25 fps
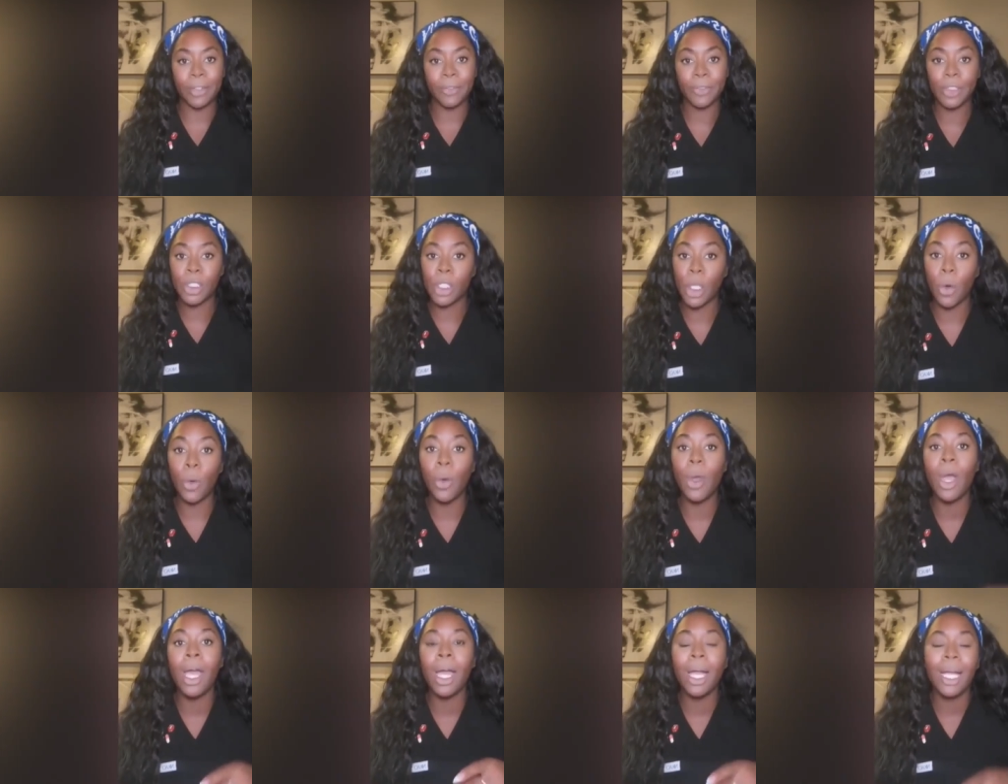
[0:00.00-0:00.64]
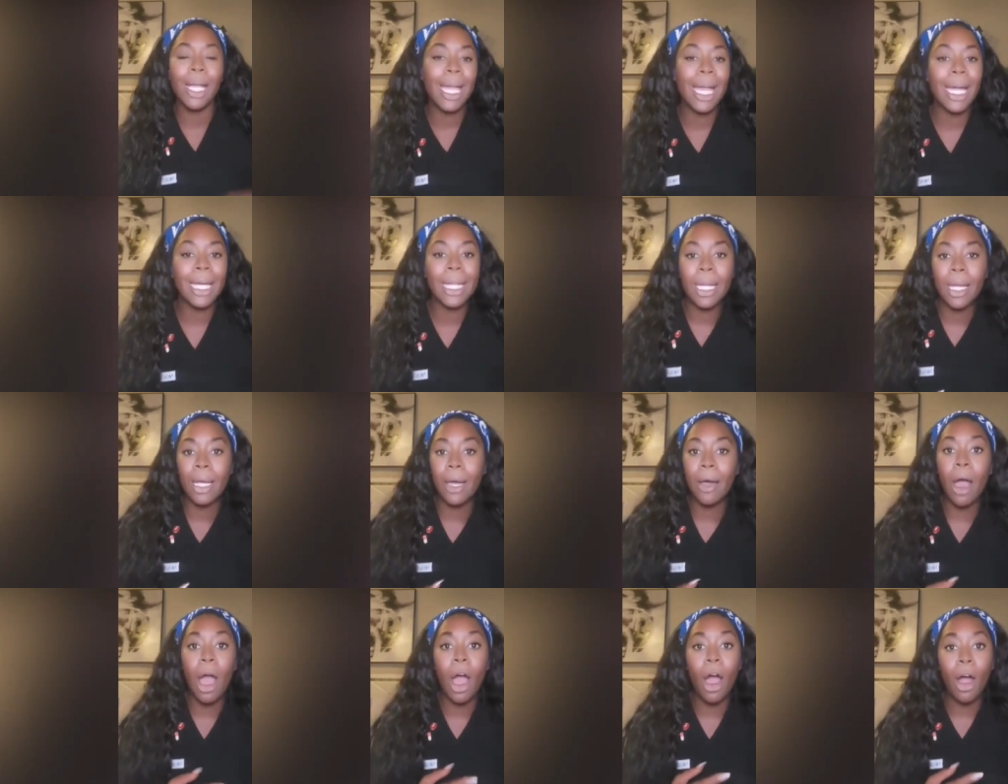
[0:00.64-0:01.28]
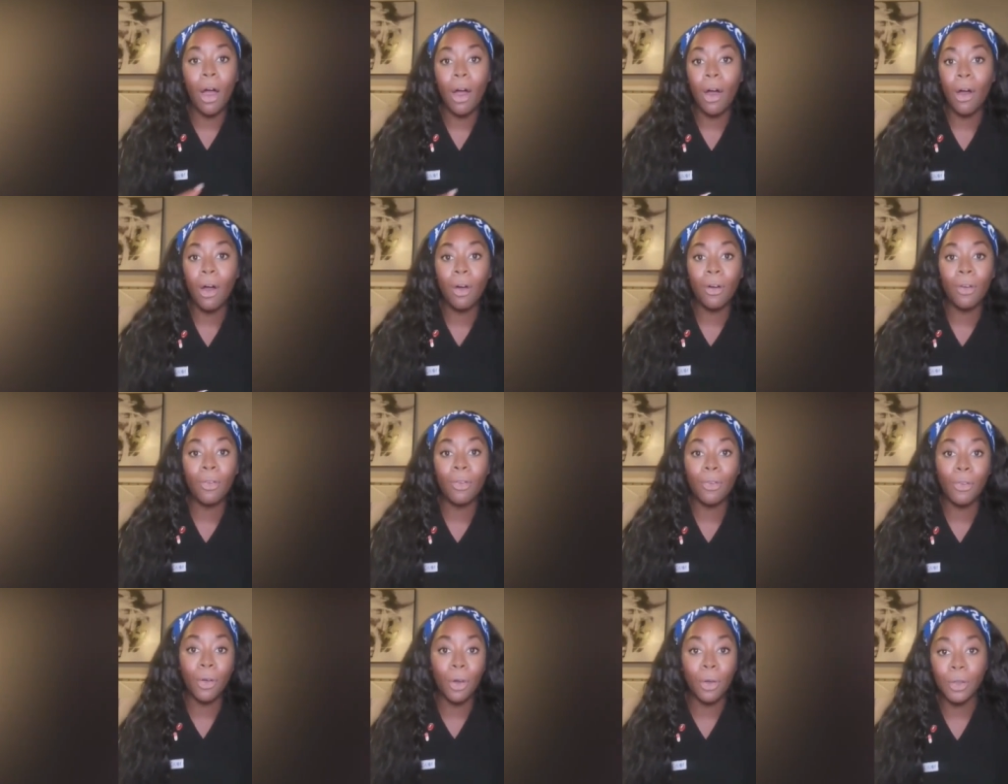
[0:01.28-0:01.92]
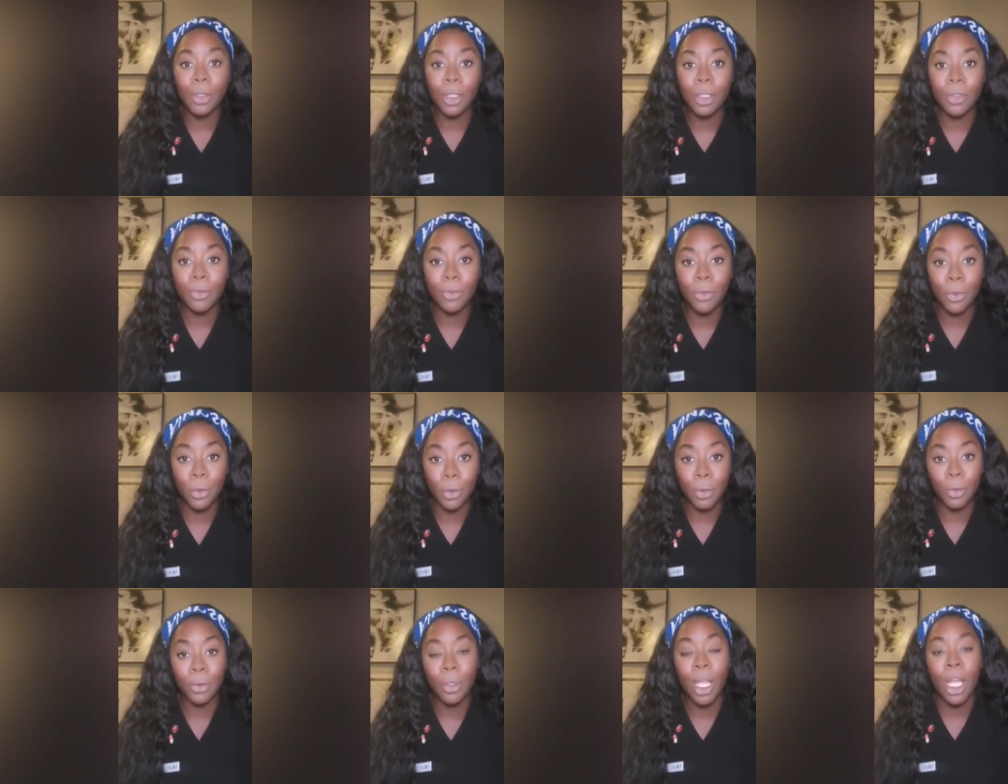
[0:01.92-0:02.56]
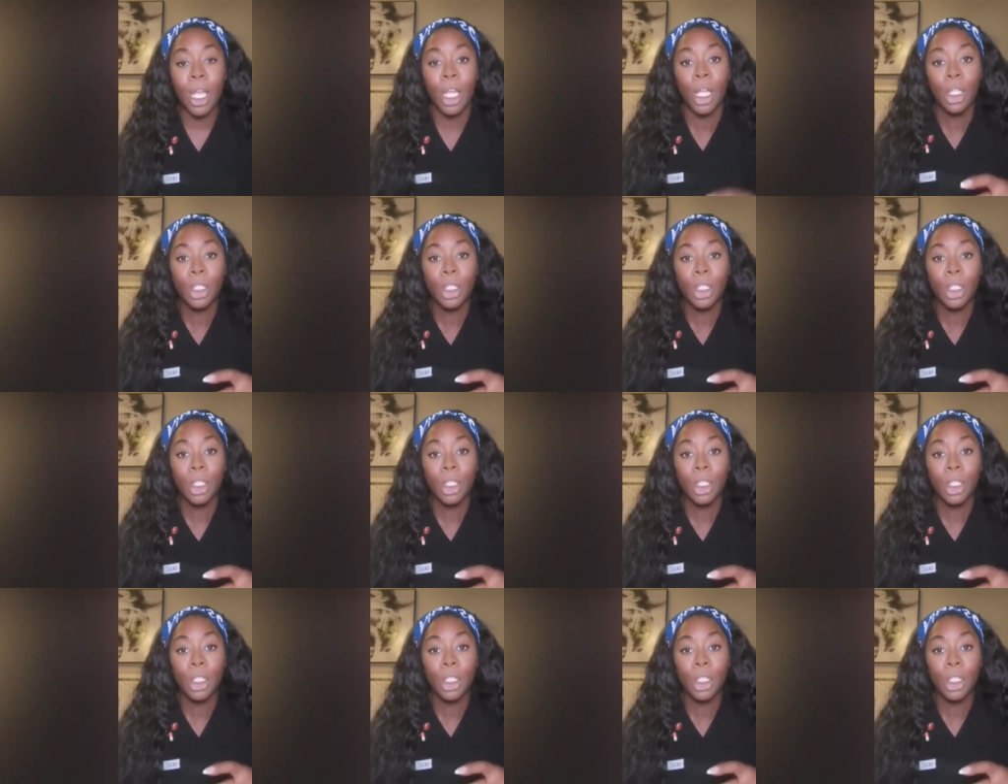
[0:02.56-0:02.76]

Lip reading: So cut out all frozen food.